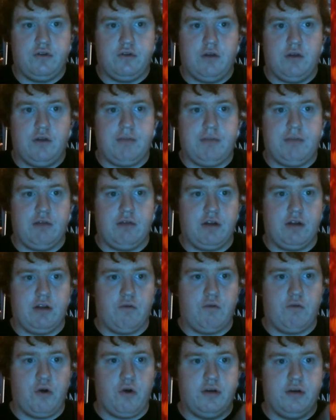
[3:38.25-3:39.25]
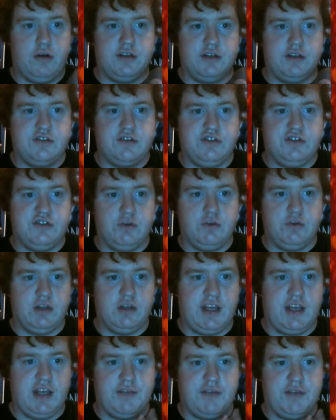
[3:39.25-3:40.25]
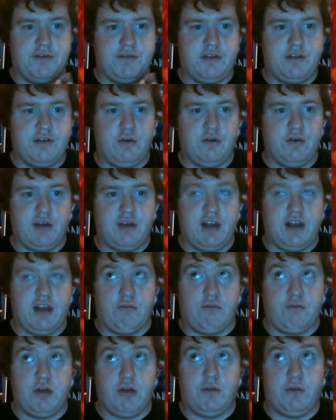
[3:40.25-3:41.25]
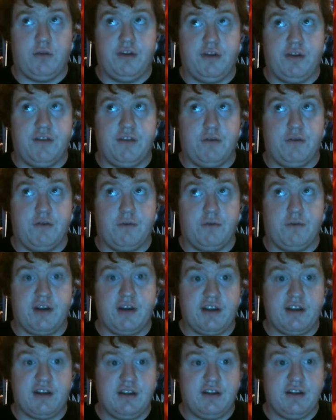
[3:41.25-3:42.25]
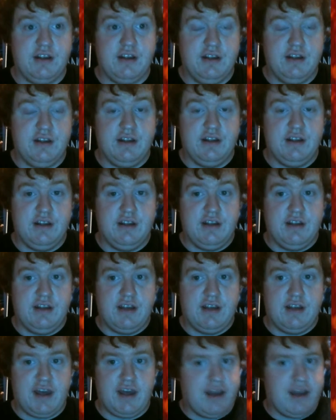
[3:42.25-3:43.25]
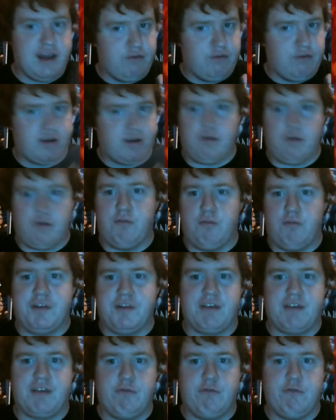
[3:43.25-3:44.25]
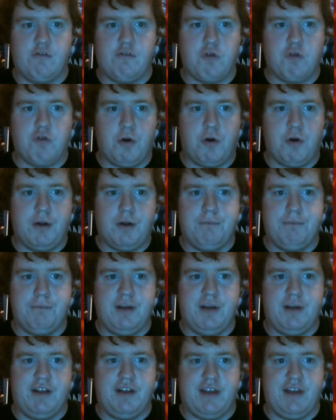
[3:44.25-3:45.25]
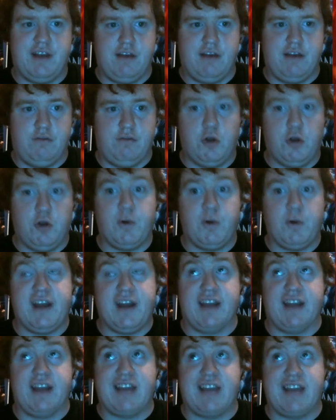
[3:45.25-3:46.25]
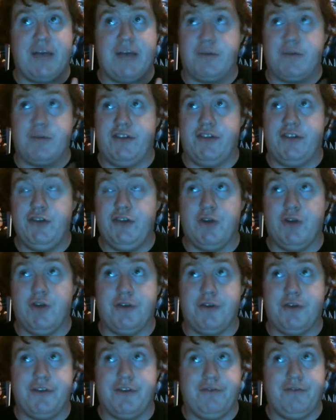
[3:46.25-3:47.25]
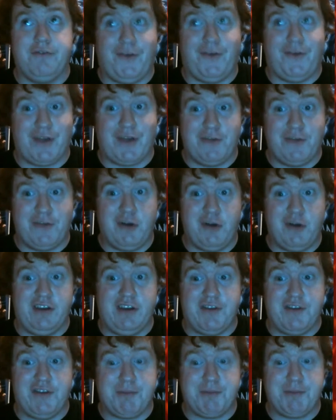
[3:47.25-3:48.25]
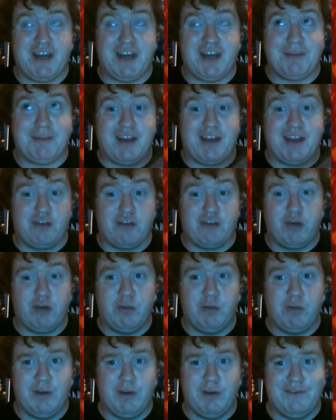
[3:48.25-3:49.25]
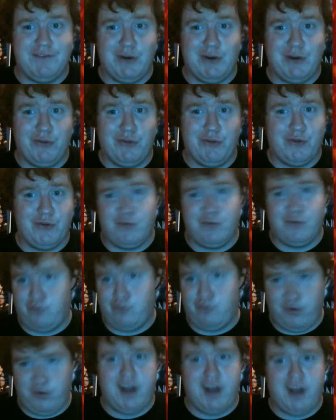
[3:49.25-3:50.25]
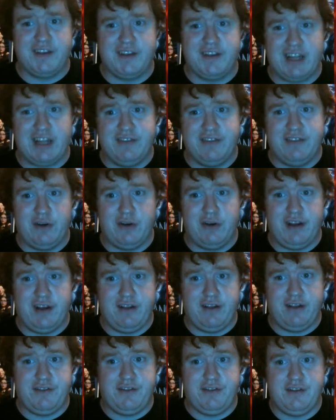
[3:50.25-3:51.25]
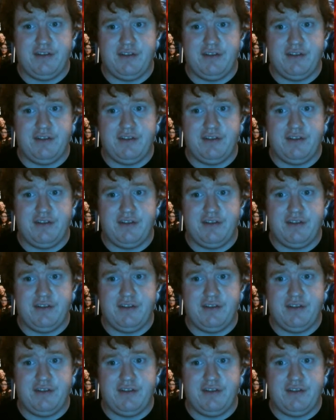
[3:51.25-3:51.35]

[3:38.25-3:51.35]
With Aurora, Julie, Victoria, and Ron wants to vote for Rick. And Rick wants to vote for Aurora, but then Lauren and Gavin lose 2 votes for against Ron. And no surprise, by a 3-1 vote, Ron got voted out.